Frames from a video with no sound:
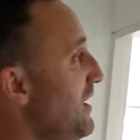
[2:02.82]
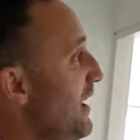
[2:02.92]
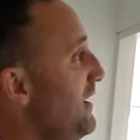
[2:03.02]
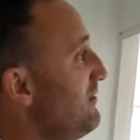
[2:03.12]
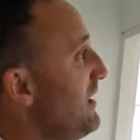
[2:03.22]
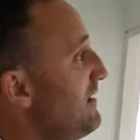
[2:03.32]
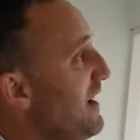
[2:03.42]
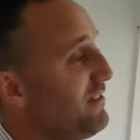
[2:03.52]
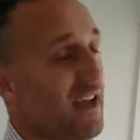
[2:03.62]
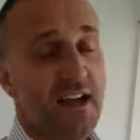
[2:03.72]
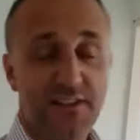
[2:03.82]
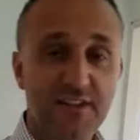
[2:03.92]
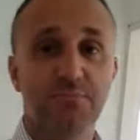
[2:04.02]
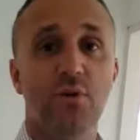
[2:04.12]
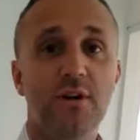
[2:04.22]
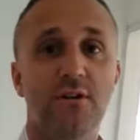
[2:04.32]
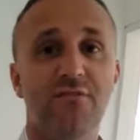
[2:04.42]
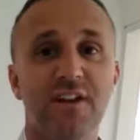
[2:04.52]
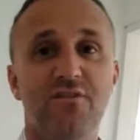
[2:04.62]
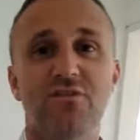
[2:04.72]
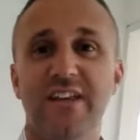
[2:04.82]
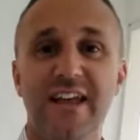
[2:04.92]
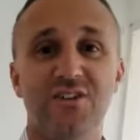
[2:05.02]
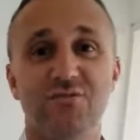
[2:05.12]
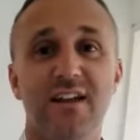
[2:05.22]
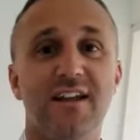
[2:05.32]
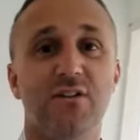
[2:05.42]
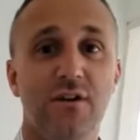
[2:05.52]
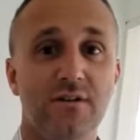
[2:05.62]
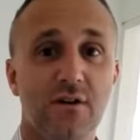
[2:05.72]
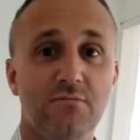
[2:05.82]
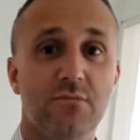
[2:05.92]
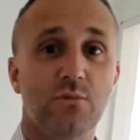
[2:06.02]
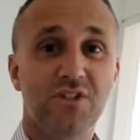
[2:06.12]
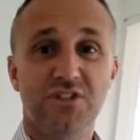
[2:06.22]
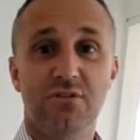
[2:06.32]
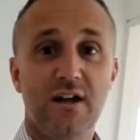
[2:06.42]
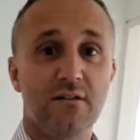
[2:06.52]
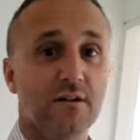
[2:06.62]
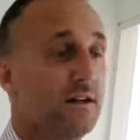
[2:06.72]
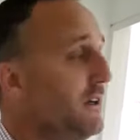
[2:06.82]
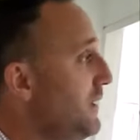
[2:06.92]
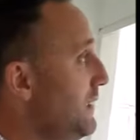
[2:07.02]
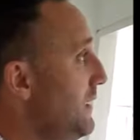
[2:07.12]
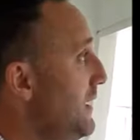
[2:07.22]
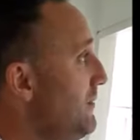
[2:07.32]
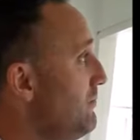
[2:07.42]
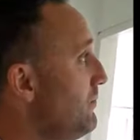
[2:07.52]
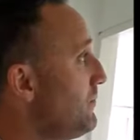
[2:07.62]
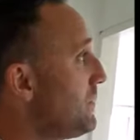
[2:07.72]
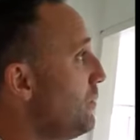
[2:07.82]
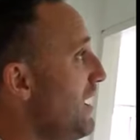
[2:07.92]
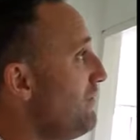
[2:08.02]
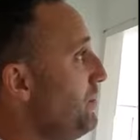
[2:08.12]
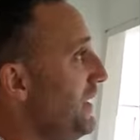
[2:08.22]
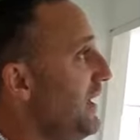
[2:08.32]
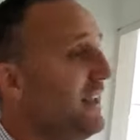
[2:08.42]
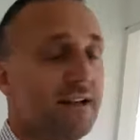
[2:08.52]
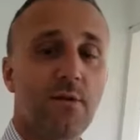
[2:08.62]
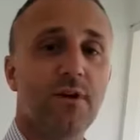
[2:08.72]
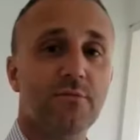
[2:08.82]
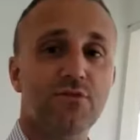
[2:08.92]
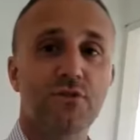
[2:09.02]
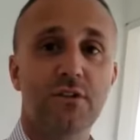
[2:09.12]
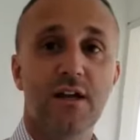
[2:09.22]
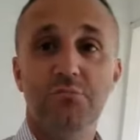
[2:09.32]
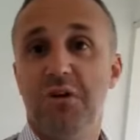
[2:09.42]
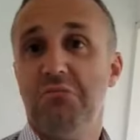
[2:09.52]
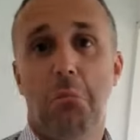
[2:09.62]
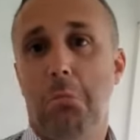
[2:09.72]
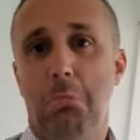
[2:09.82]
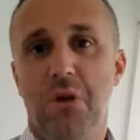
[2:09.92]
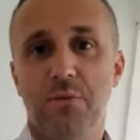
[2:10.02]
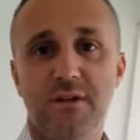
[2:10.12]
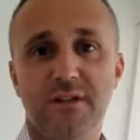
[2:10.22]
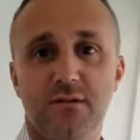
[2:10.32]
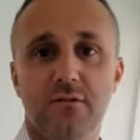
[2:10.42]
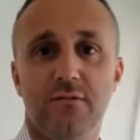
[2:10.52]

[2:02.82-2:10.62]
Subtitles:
At this point, I've never really had to run it at night time, which is great. We have a big heat coming up soon again, but no big deal.